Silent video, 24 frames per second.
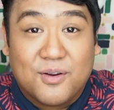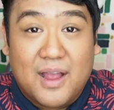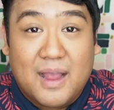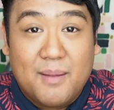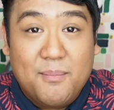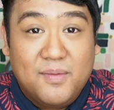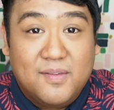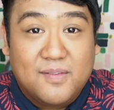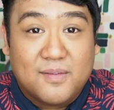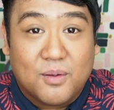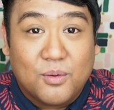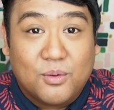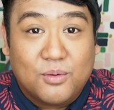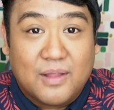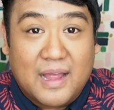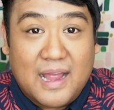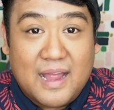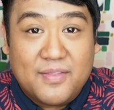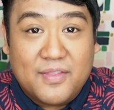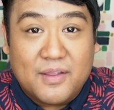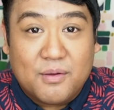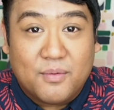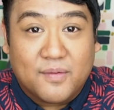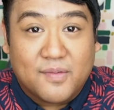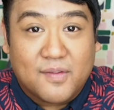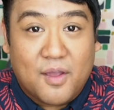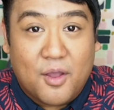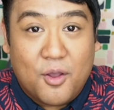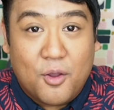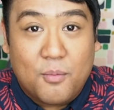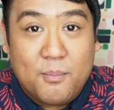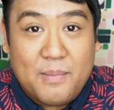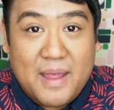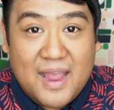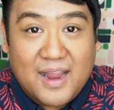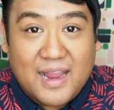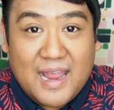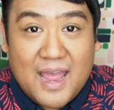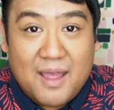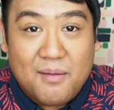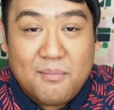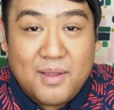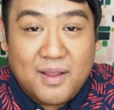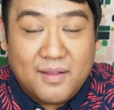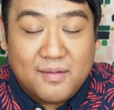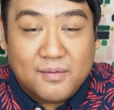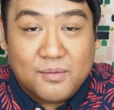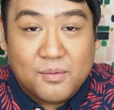I'm so glad there was a home ec at
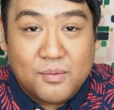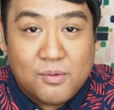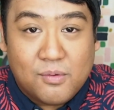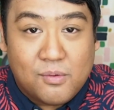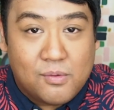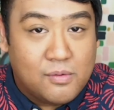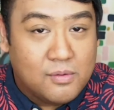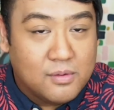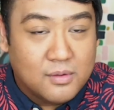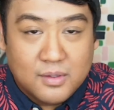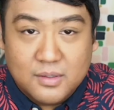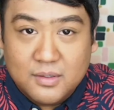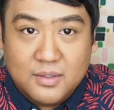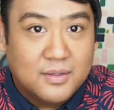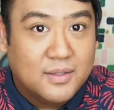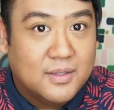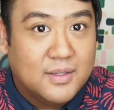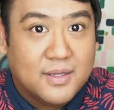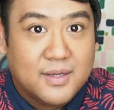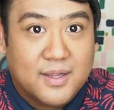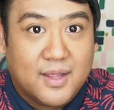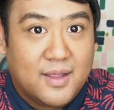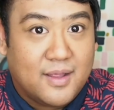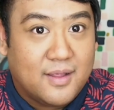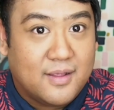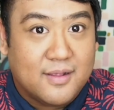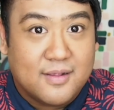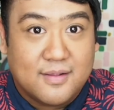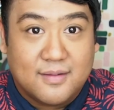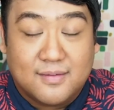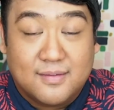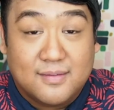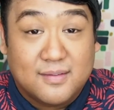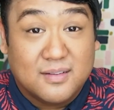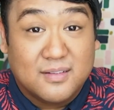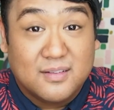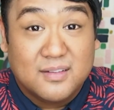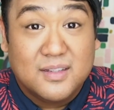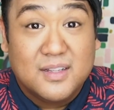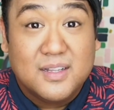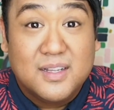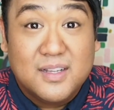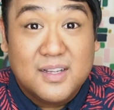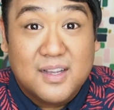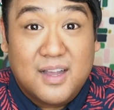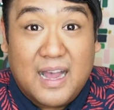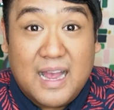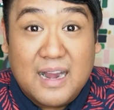my school, because
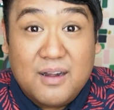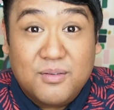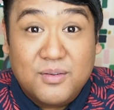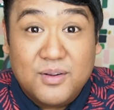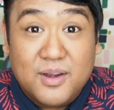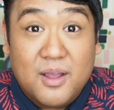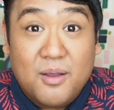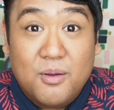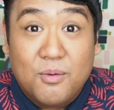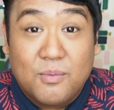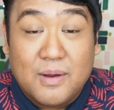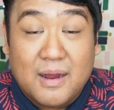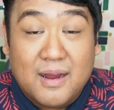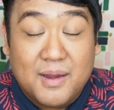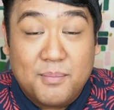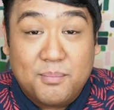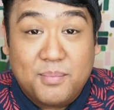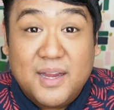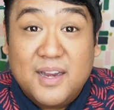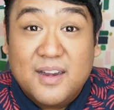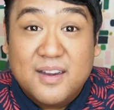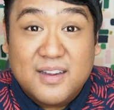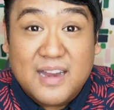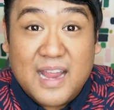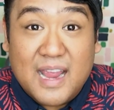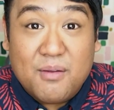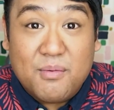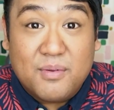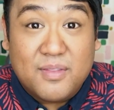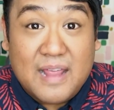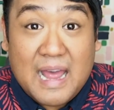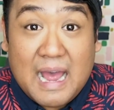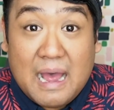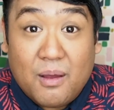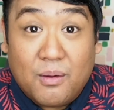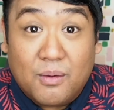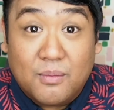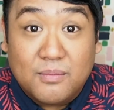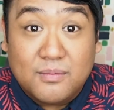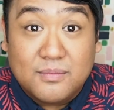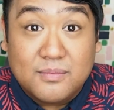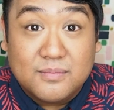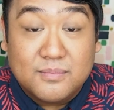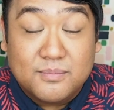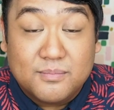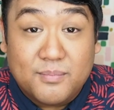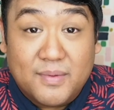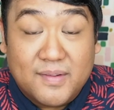I don't know where I'd be today without
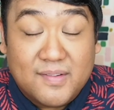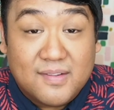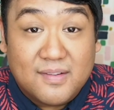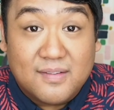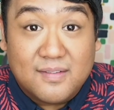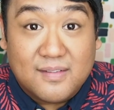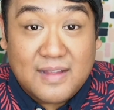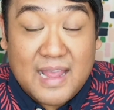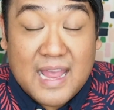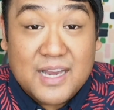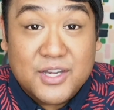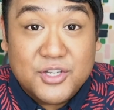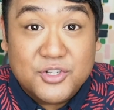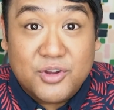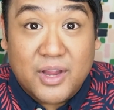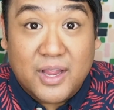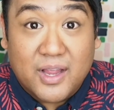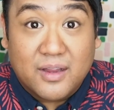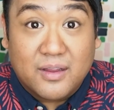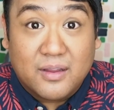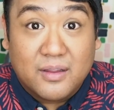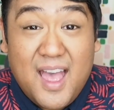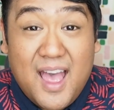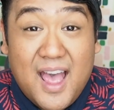Mrs. Kendrick.